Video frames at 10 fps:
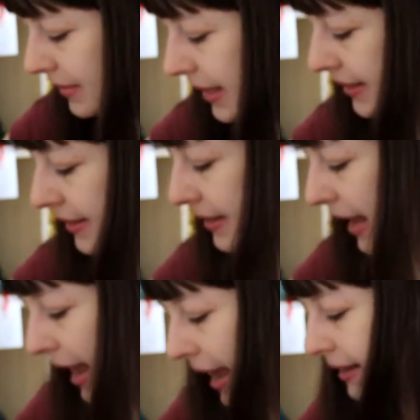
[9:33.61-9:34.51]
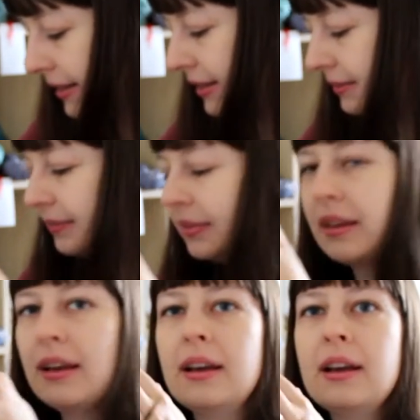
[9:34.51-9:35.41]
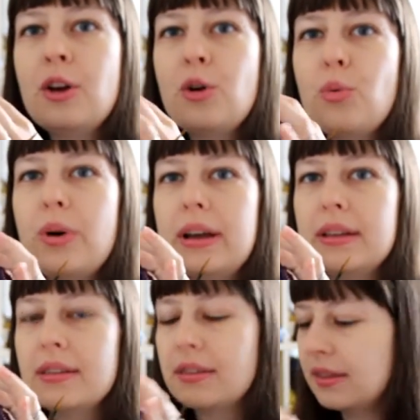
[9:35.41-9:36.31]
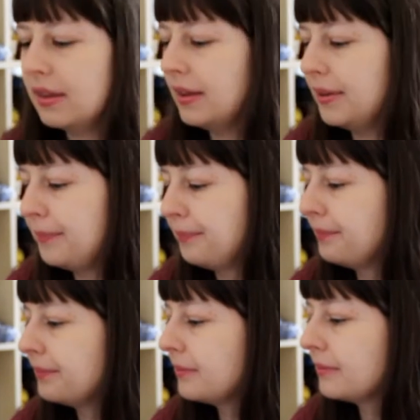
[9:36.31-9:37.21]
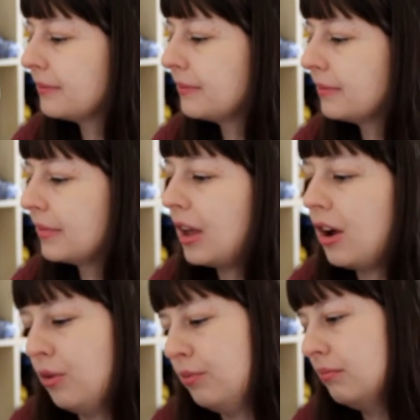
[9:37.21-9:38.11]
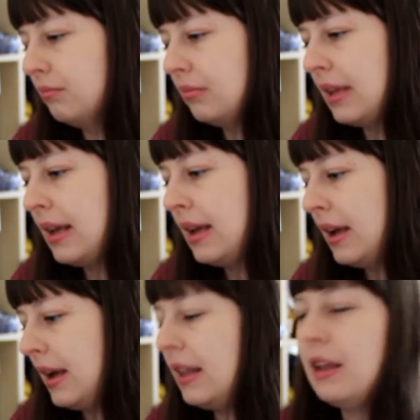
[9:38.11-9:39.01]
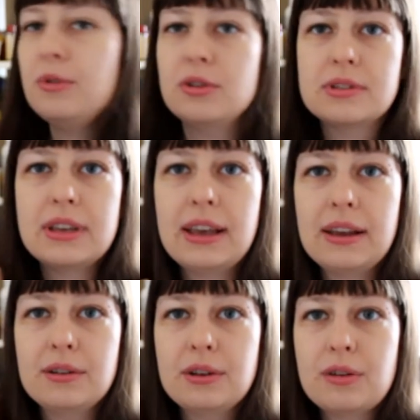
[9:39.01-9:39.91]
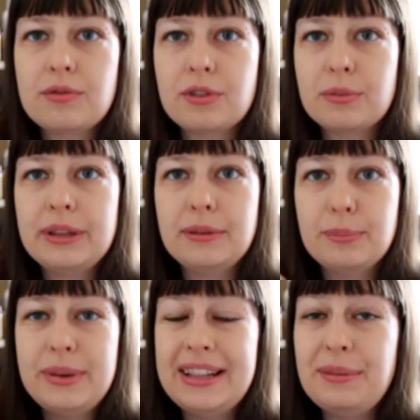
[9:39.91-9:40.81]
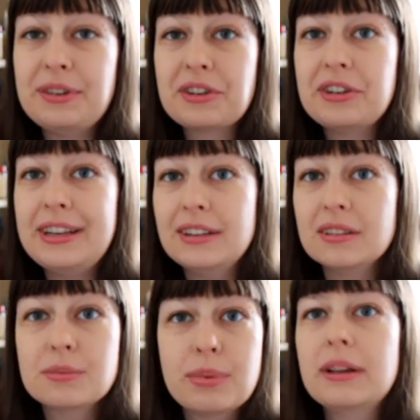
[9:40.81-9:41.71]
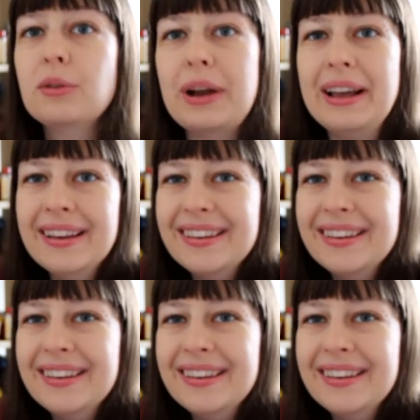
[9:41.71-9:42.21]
this hat with and I'm using 4 millimeter needles, by the way,